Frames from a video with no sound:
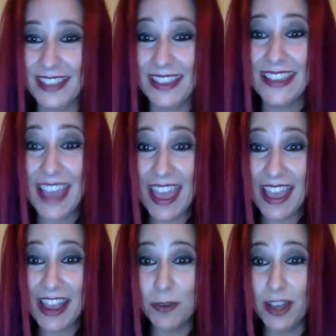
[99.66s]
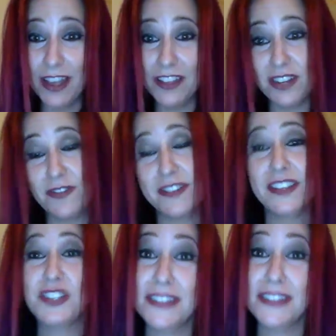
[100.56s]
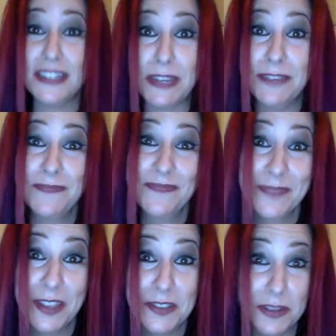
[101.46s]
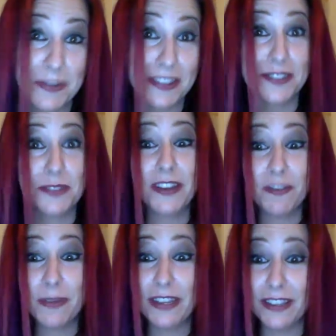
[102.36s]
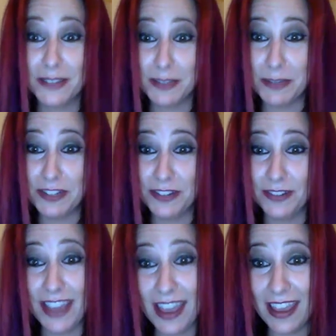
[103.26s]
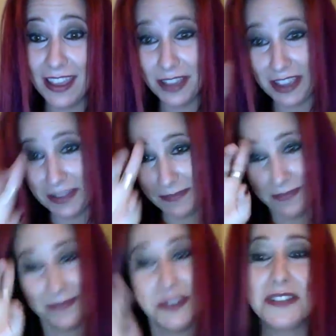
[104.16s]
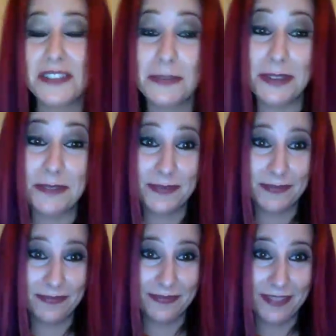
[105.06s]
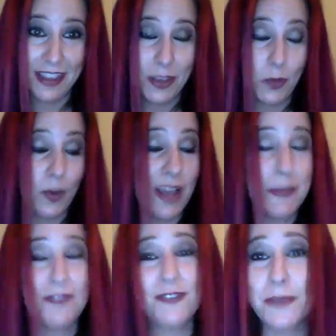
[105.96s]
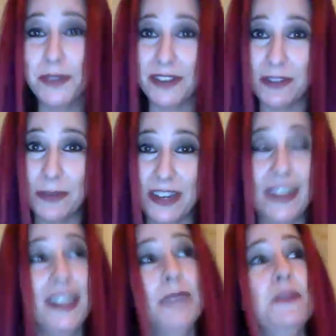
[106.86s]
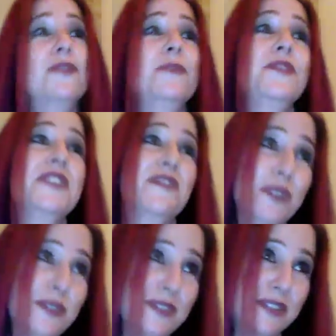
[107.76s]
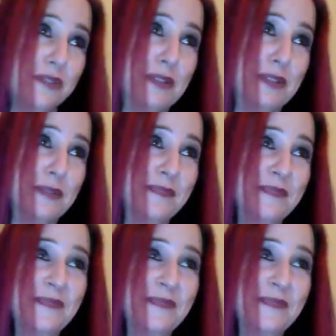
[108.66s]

Yay! Well, Jennifer says she sees me, so I'm just going to assume that everybody else sees me too. Yay! Okay, you can see me. Well, happy full moon, everybody, and happy full moon to everyone who's in the room.